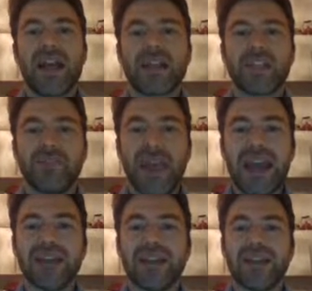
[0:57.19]

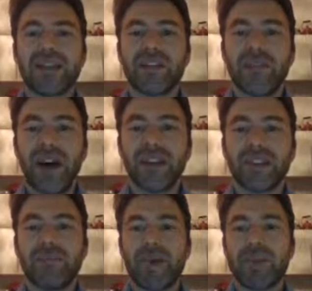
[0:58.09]
Space is
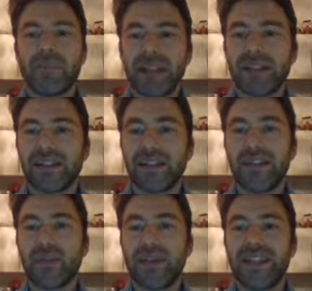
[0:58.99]
defined
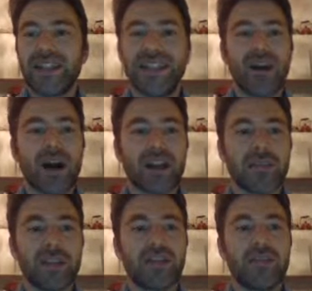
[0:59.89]
mathematically within the
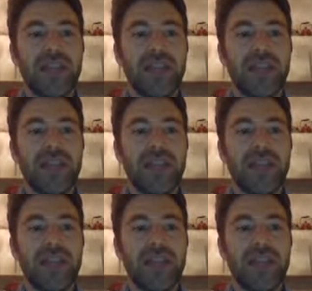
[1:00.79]
argument,